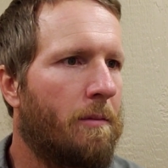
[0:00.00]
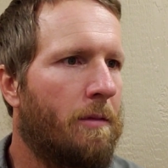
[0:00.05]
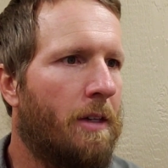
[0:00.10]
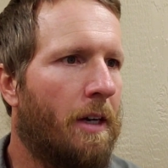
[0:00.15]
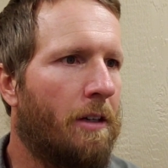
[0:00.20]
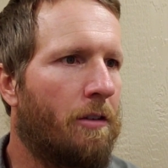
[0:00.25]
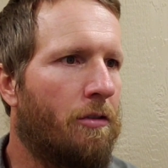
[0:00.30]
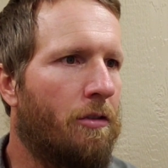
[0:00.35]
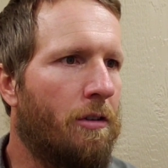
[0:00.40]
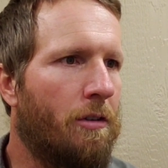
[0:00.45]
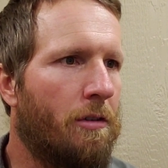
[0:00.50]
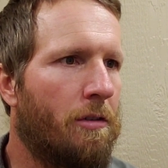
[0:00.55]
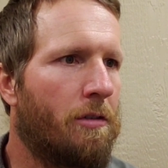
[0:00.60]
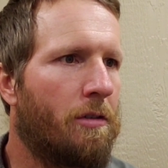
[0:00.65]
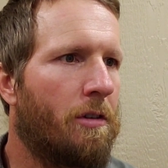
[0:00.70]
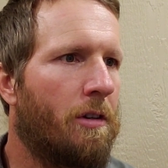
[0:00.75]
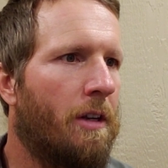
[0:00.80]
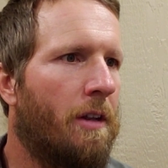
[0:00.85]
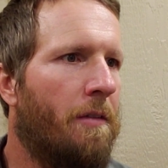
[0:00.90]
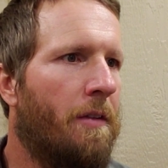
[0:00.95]

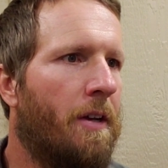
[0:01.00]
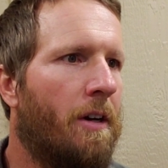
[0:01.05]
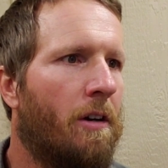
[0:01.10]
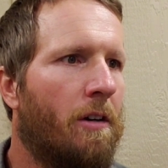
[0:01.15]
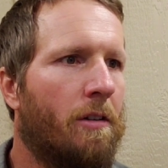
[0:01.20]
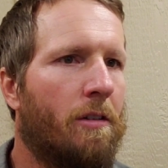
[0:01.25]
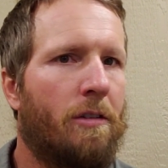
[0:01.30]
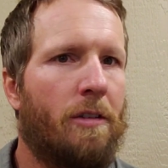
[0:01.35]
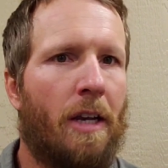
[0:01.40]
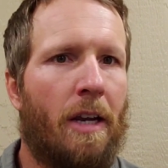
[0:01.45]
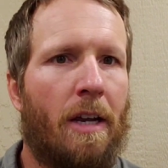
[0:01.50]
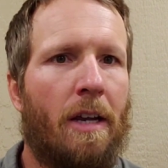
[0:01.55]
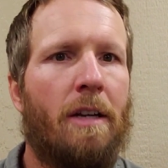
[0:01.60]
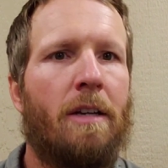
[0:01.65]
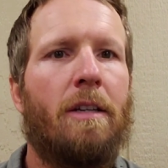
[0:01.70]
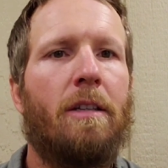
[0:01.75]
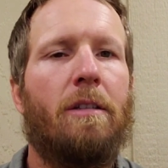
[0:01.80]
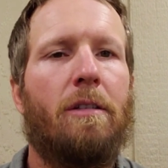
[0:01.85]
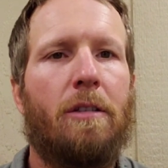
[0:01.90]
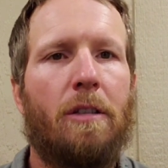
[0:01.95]
textures, and they are
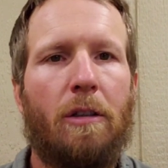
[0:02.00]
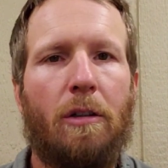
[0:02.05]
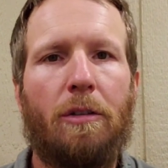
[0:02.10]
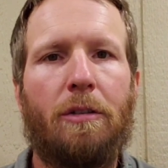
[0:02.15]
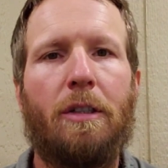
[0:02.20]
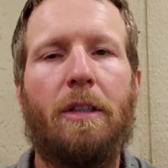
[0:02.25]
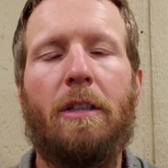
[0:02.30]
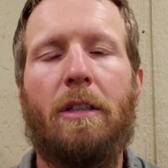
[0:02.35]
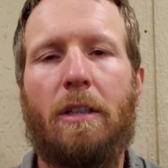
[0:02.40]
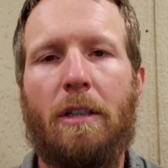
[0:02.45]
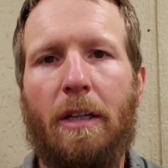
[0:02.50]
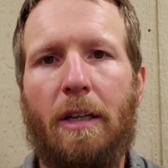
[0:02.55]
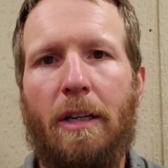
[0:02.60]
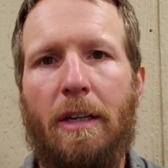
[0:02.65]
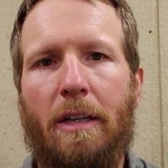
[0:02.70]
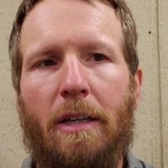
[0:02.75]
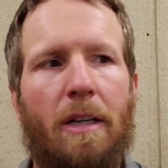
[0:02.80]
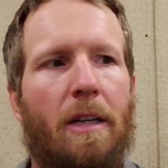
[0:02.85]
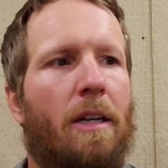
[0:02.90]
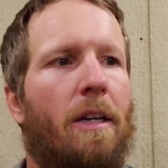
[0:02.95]
sand, silt, and
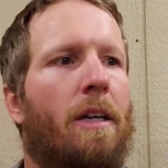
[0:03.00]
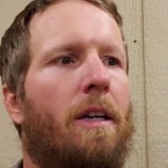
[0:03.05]
clay.